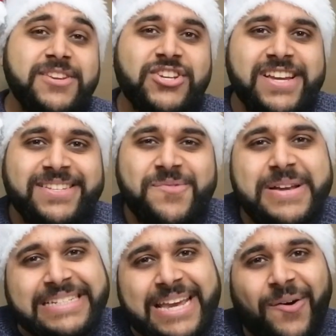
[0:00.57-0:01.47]
to Jason
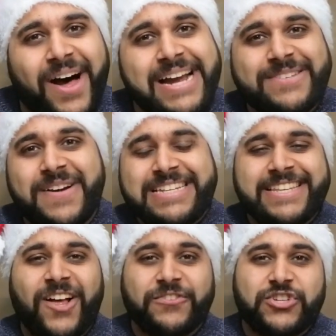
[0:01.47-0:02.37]
Whiskey Wise.
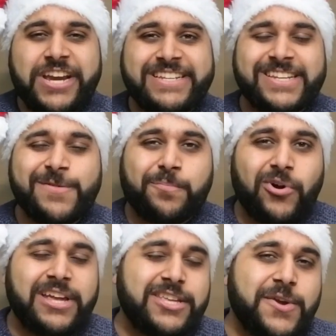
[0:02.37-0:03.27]
Myself, Jason,
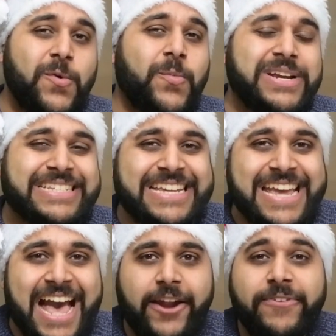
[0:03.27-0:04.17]
bringing you
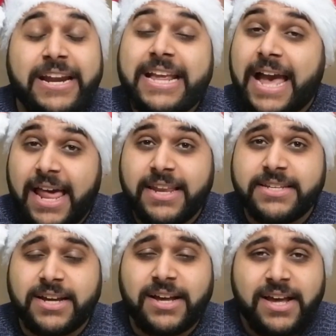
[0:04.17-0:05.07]
Whisky Advent
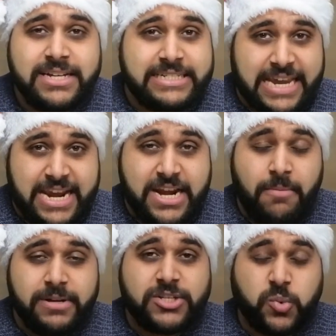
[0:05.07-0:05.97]
Calendar, day
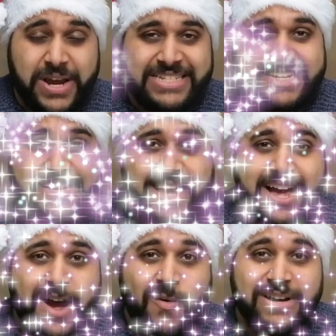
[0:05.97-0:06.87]
number 20,
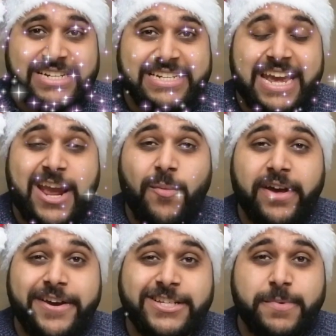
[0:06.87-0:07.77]
where today
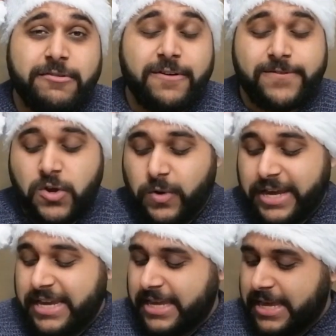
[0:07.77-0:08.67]
we're going to be
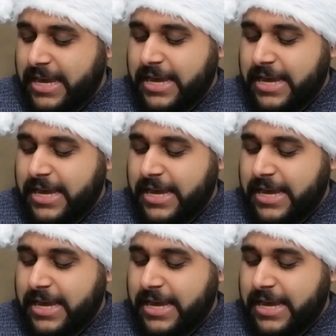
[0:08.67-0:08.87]
reviewing